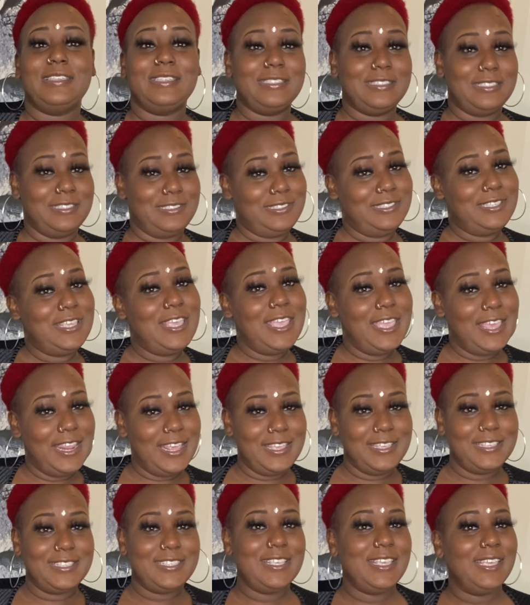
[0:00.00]
these
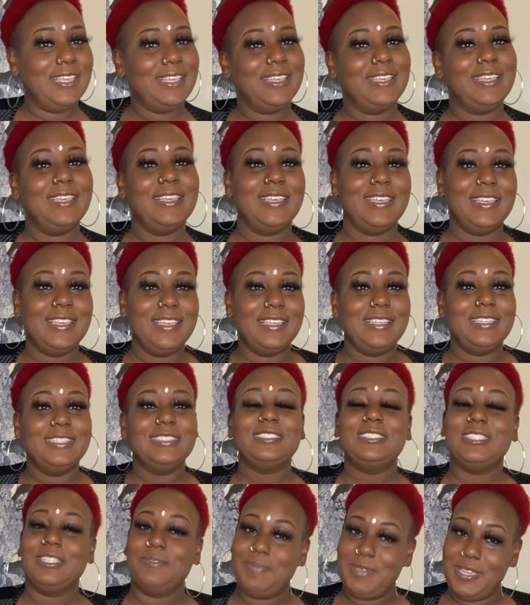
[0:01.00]
titties
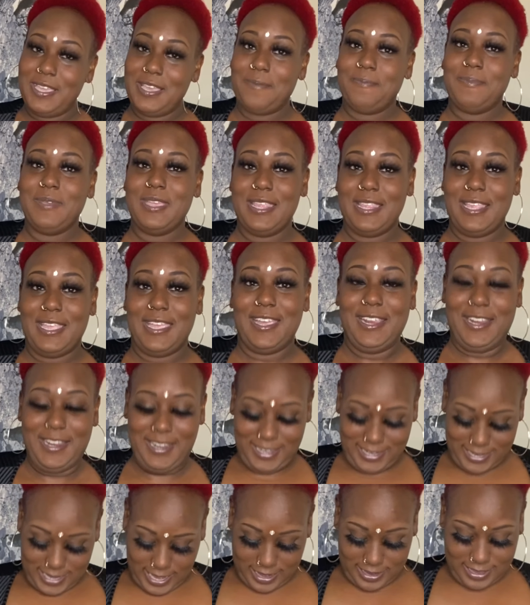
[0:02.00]
to be up in there,
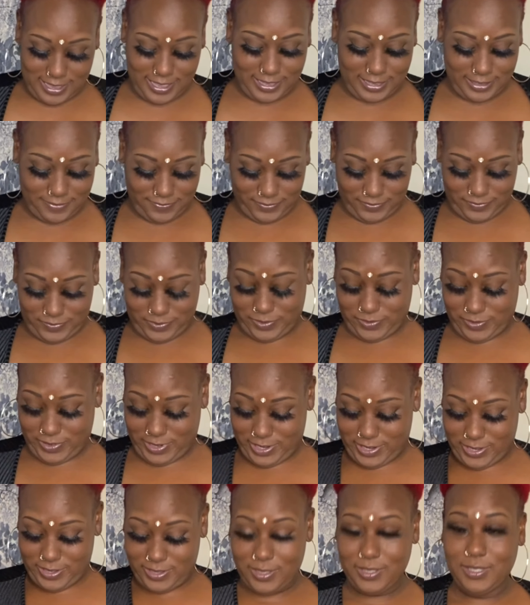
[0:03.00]
like for
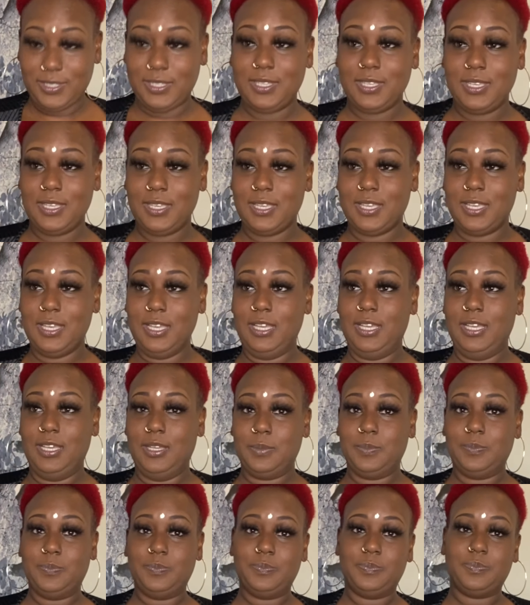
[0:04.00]
real.
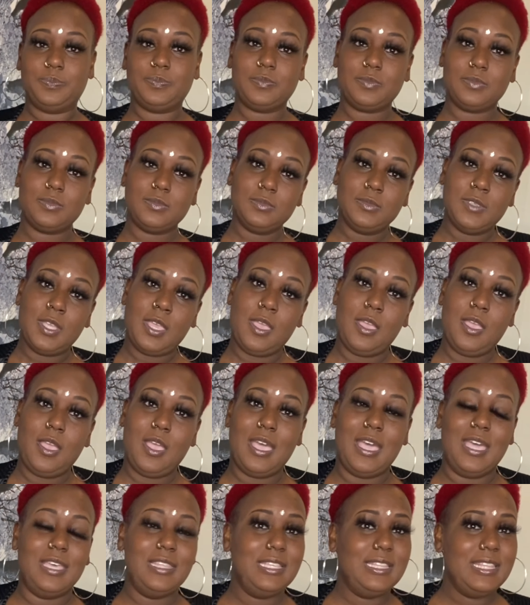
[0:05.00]
Um,
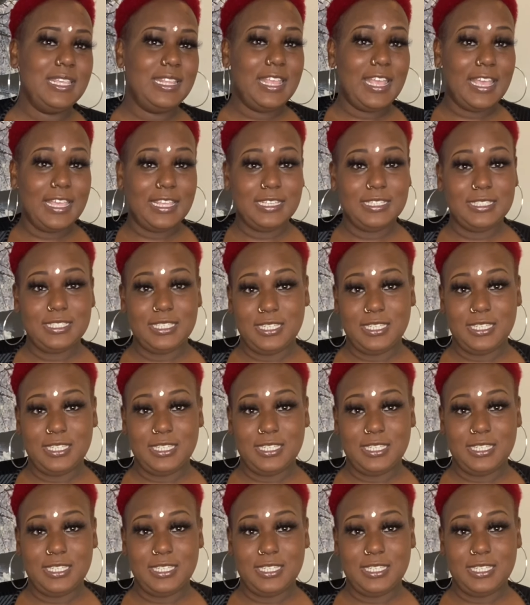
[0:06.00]
other than that, it